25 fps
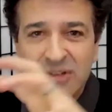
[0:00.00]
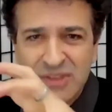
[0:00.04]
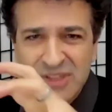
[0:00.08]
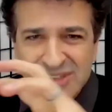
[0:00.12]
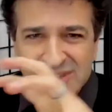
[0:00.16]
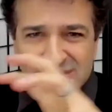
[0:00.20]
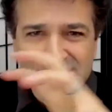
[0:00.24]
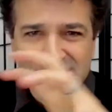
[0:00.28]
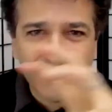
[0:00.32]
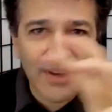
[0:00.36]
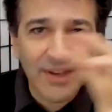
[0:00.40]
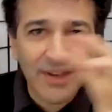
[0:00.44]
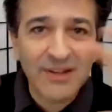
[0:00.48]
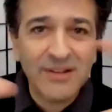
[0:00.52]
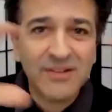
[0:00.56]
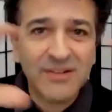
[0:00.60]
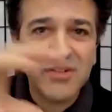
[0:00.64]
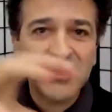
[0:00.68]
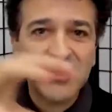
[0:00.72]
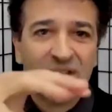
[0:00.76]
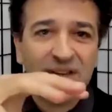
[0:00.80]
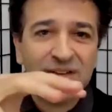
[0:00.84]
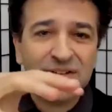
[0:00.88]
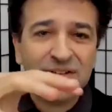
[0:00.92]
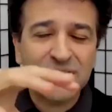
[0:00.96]
the sudden
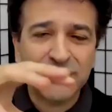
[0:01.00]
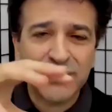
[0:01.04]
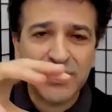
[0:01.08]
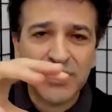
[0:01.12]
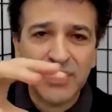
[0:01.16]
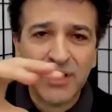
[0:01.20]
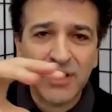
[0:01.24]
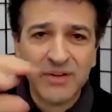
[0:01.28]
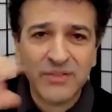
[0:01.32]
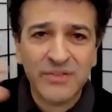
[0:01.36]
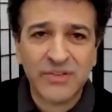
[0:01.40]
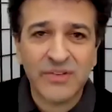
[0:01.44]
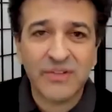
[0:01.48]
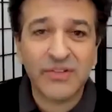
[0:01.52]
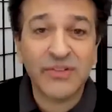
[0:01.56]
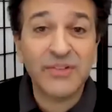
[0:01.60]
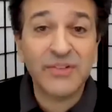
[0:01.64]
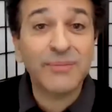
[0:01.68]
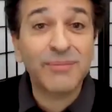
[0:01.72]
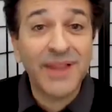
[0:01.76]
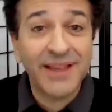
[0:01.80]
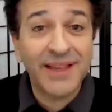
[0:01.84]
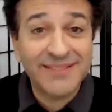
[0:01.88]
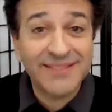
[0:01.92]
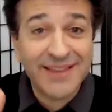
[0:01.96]
change of a large
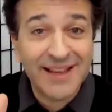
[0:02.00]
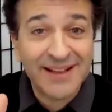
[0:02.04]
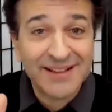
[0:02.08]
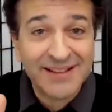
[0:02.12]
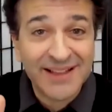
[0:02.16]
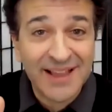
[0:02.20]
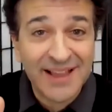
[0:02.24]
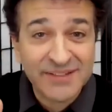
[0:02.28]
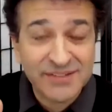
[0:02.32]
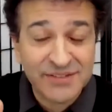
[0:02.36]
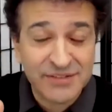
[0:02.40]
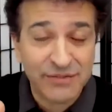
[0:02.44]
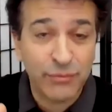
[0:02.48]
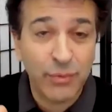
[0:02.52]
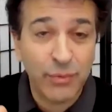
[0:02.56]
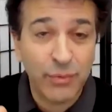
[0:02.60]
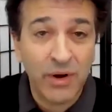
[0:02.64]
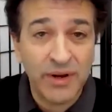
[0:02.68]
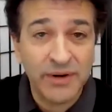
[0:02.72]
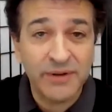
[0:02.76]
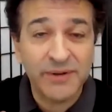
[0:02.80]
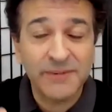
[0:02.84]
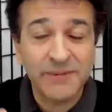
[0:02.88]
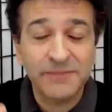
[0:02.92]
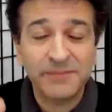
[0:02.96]
system like that glass of
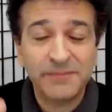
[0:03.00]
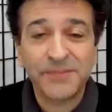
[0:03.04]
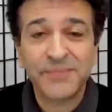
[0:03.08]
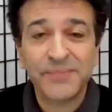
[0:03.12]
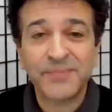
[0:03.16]
water,